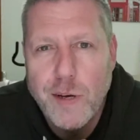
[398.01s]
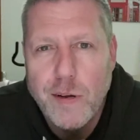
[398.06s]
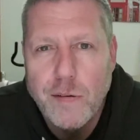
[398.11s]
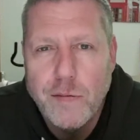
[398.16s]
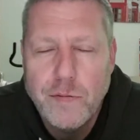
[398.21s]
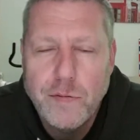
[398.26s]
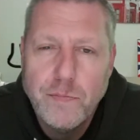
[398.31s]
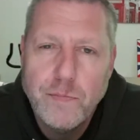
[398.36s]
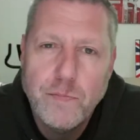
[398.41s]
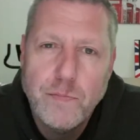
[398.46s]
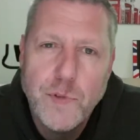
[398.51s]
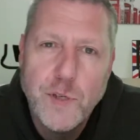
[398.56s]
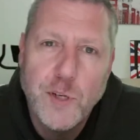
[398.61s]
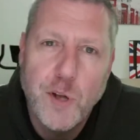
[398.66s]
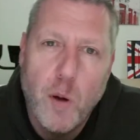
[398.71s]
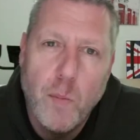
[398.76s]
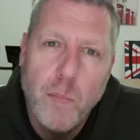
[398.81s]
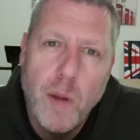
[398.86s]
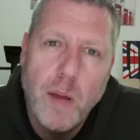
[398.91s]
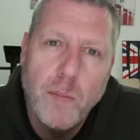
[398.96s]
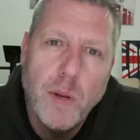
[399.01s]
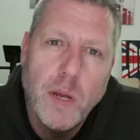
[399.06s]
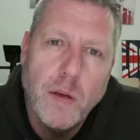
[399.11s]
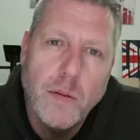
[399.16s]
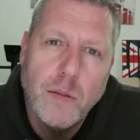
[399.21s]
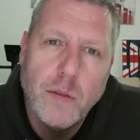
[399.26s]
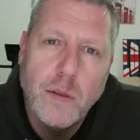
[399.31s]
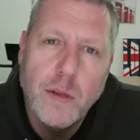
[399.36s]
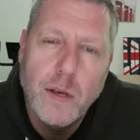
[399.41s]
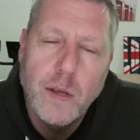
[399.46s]
have stopped maybe
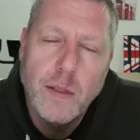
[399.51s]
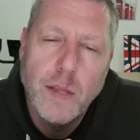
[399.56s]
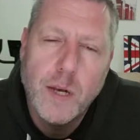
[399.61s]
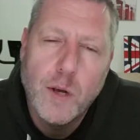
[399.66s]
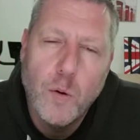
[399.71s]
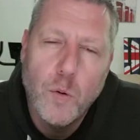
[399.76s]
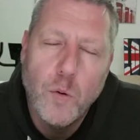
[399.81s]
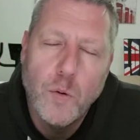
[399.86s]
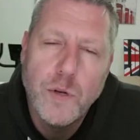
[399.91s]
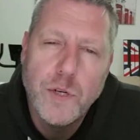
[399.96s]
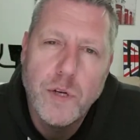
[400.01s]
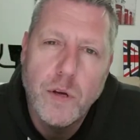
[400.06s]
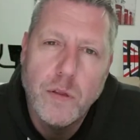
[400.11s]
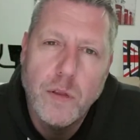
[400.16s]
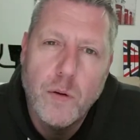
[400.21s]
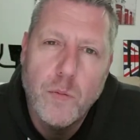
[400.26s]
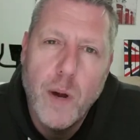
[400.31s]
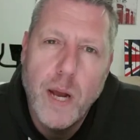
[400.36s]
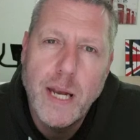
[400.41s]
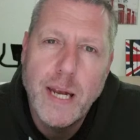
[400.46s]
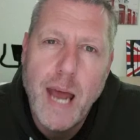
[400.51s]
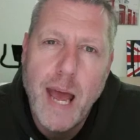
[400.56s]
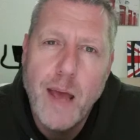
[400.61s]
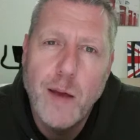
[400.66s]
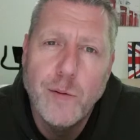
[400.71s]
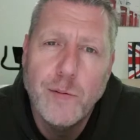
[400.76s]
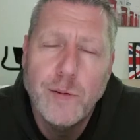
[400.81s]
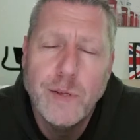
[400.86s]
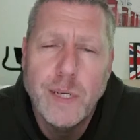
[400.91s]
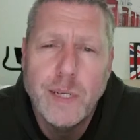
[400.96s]
in the gorge on the way
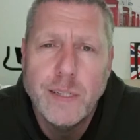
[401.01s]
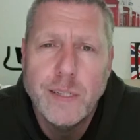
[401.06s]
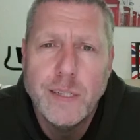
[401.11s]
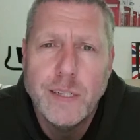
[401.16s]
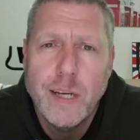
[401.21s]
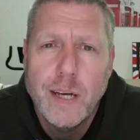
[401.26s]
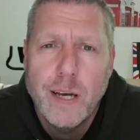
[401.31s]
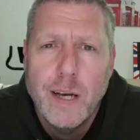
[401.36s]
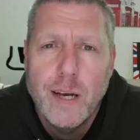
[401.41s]
down, and